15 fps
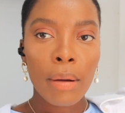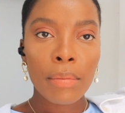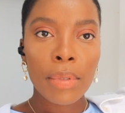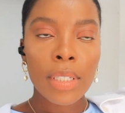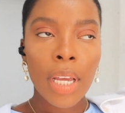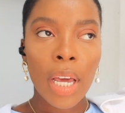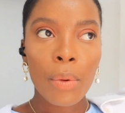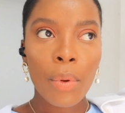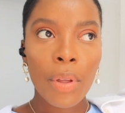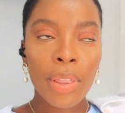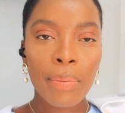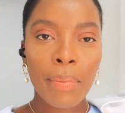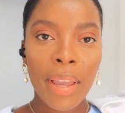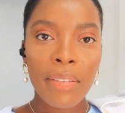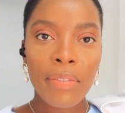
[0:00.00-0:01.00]
I'm done
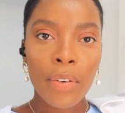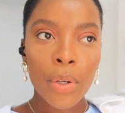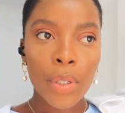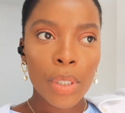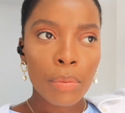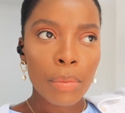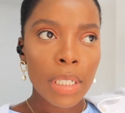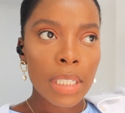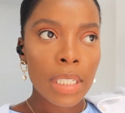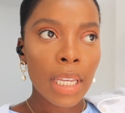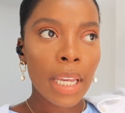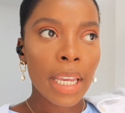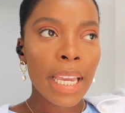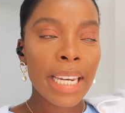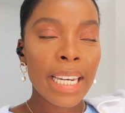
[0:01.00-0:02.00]
with my first
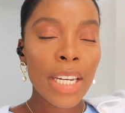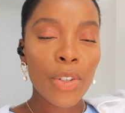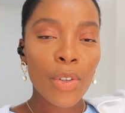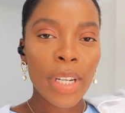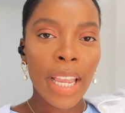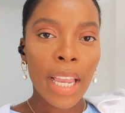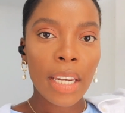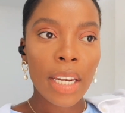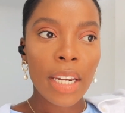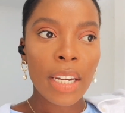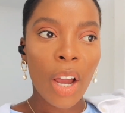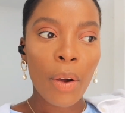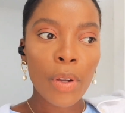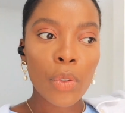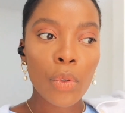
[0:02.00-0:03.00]
meeting. It literally ended
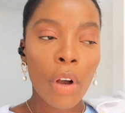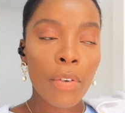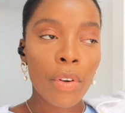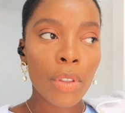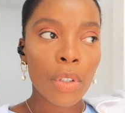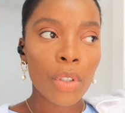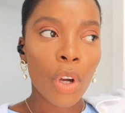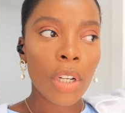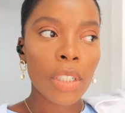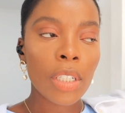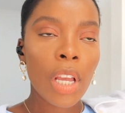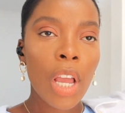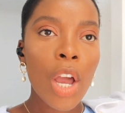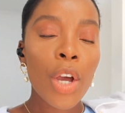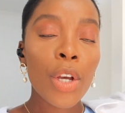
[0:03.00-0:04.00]
now at 12 on the dot.
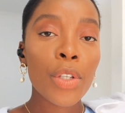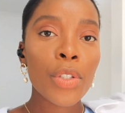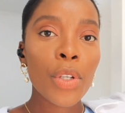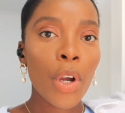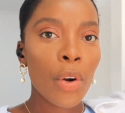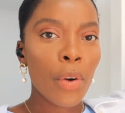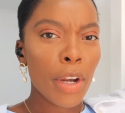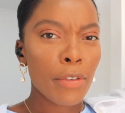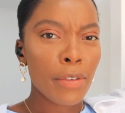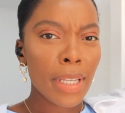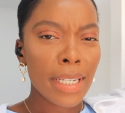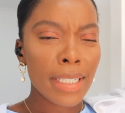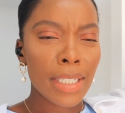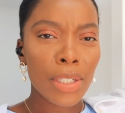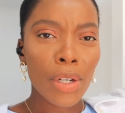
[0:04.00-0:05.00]
So grateful
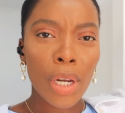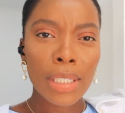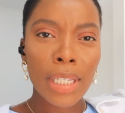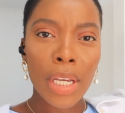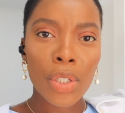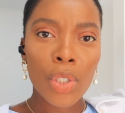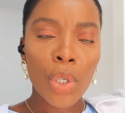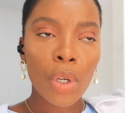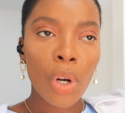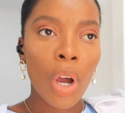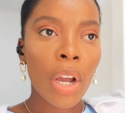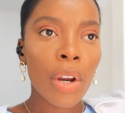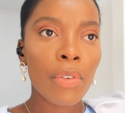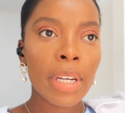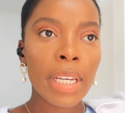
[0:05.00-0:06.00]
that it did not take too
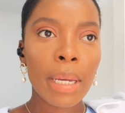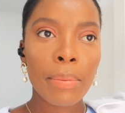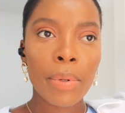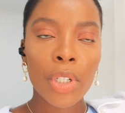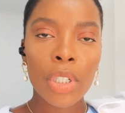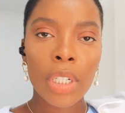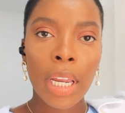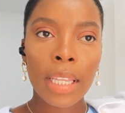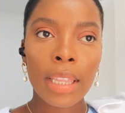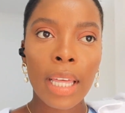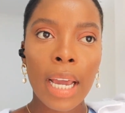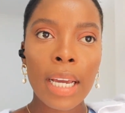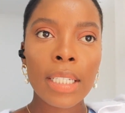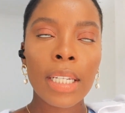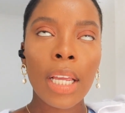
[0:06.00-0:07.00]
long. Really appreciate
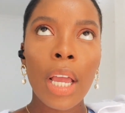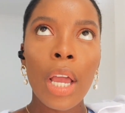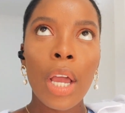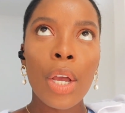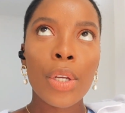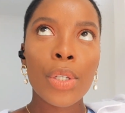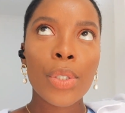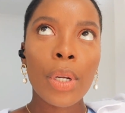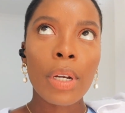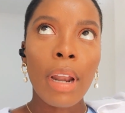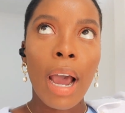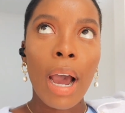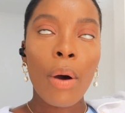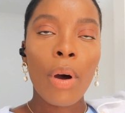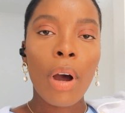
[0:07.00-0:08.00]
that. So
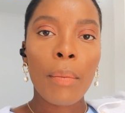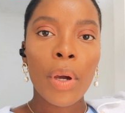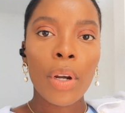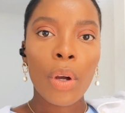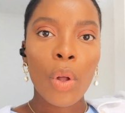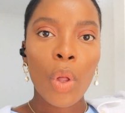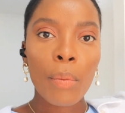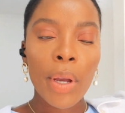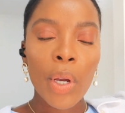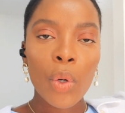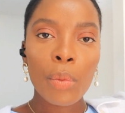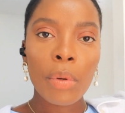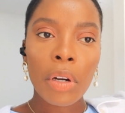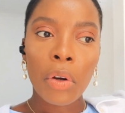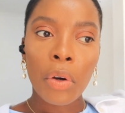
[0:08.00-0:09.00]
now I'm gonna call my
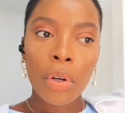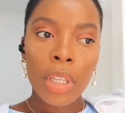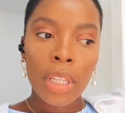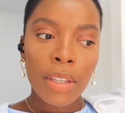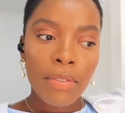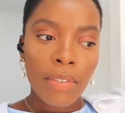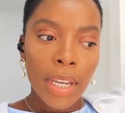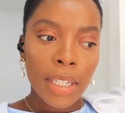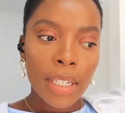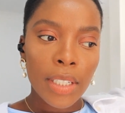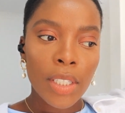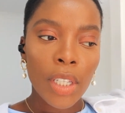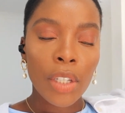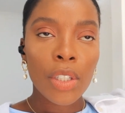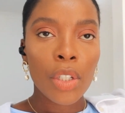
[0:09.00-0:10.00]
Uber, go to the event. It
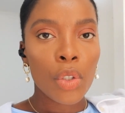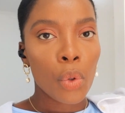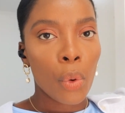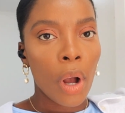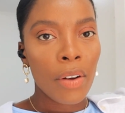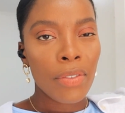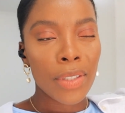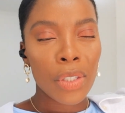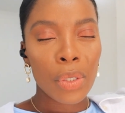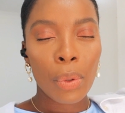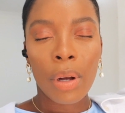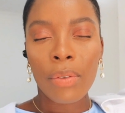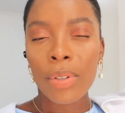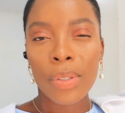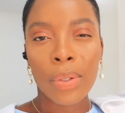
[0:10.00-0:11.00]
starts at 12. It's
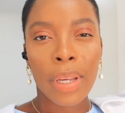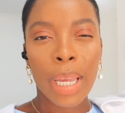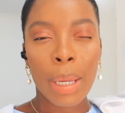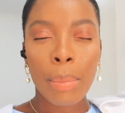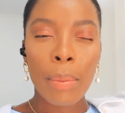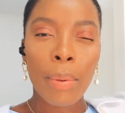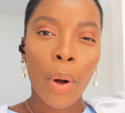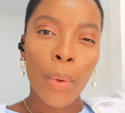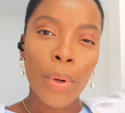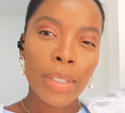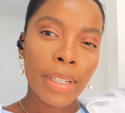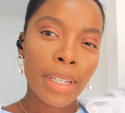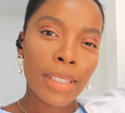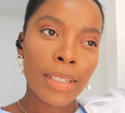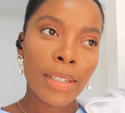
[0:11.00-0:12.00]
12. It's okay, people are always
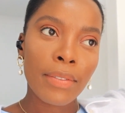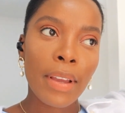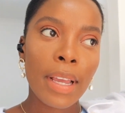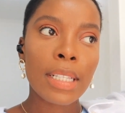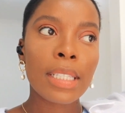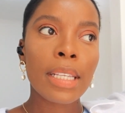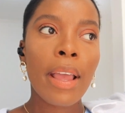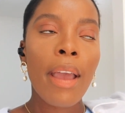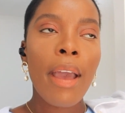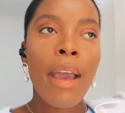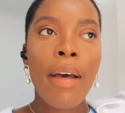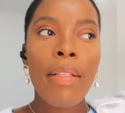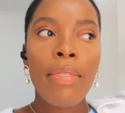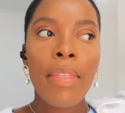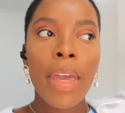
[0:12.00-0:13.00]
late at events.
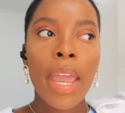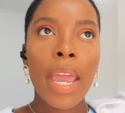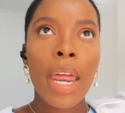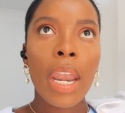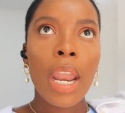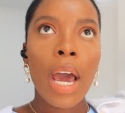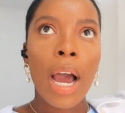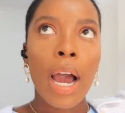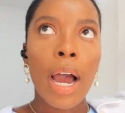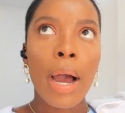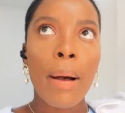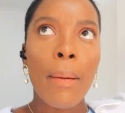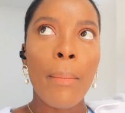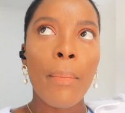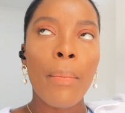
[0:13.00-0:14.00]
Then
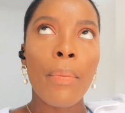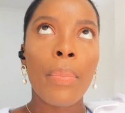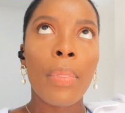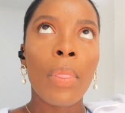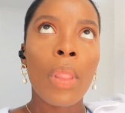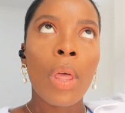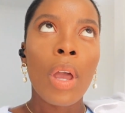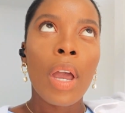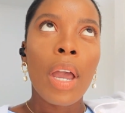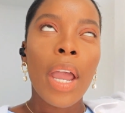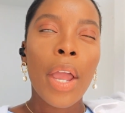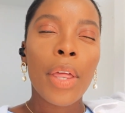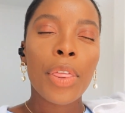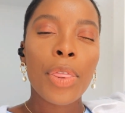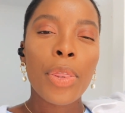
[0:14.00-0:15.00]

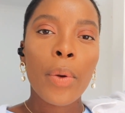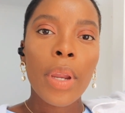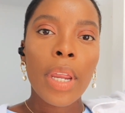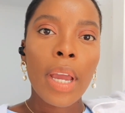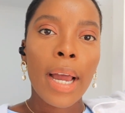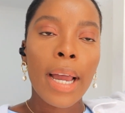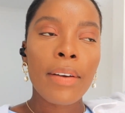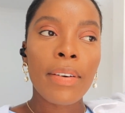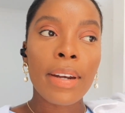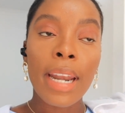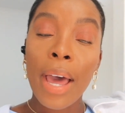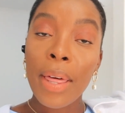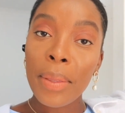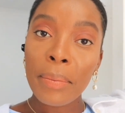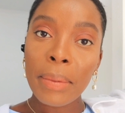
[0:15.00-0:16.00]
at 3, I have
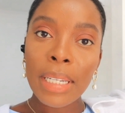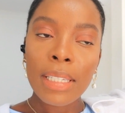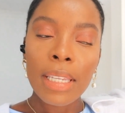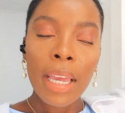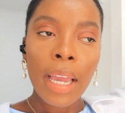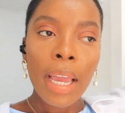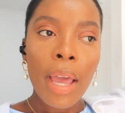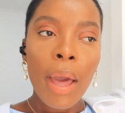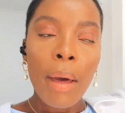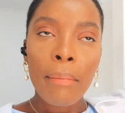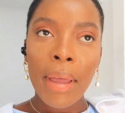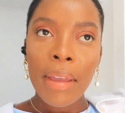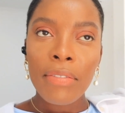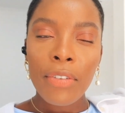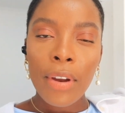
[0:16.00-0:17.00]
another meeting.
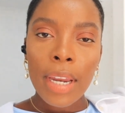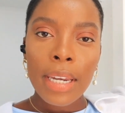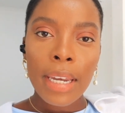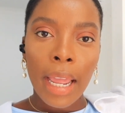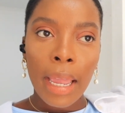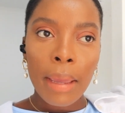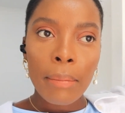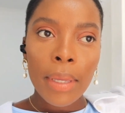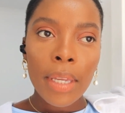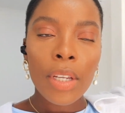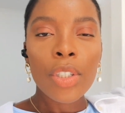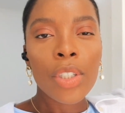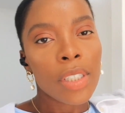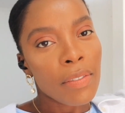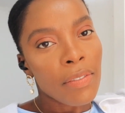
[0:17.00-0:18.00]
My friend Amy,
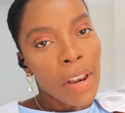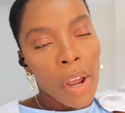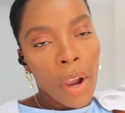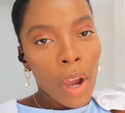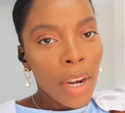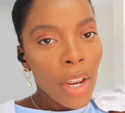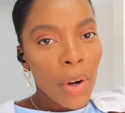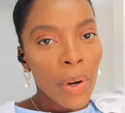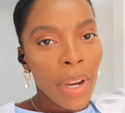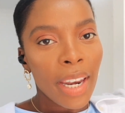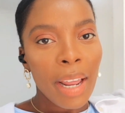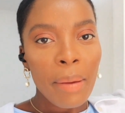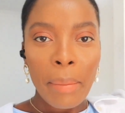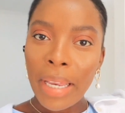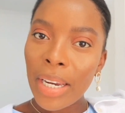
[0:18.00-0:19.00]
she's a fellow content creator.
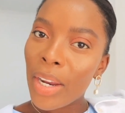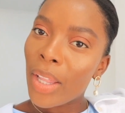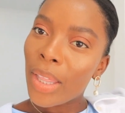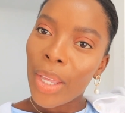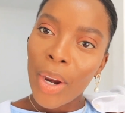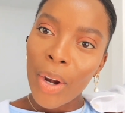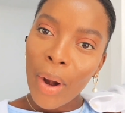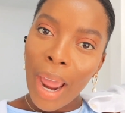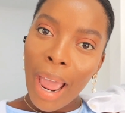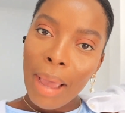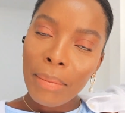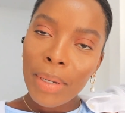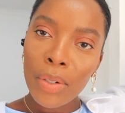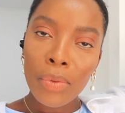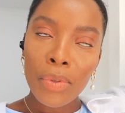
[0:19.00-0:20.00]
I met her on the
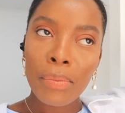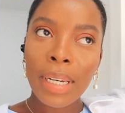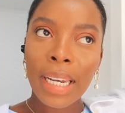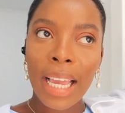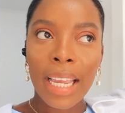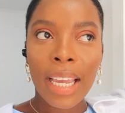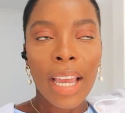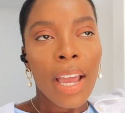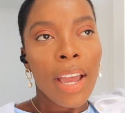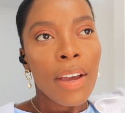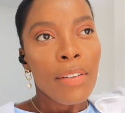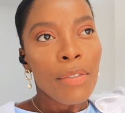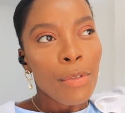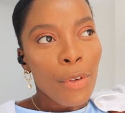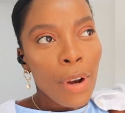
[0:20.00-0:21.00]
gram and we've been like
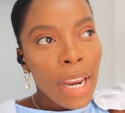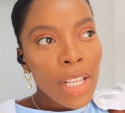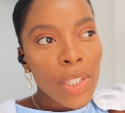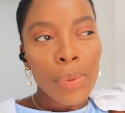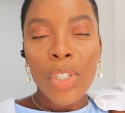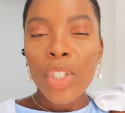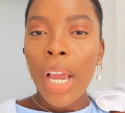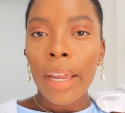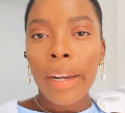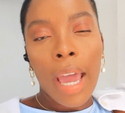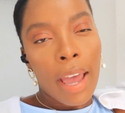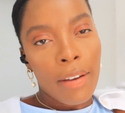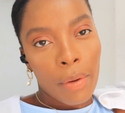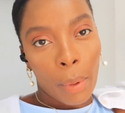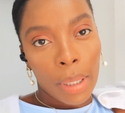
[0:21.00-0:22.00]
friends. We chat. I
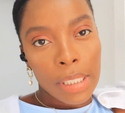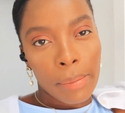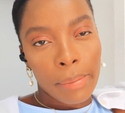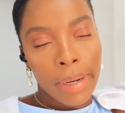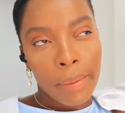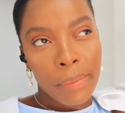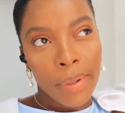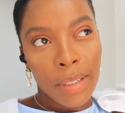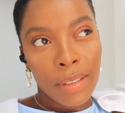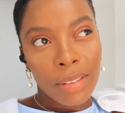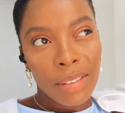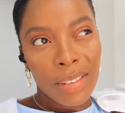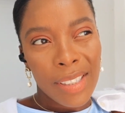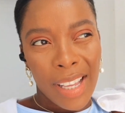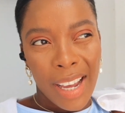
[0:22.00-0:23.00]
have a WhatsApp number.
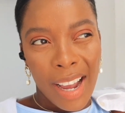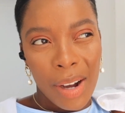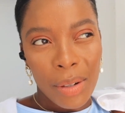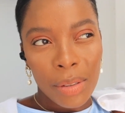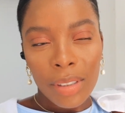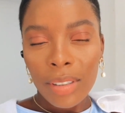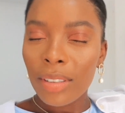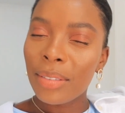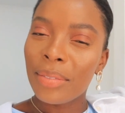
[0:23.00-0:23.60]
Does that count?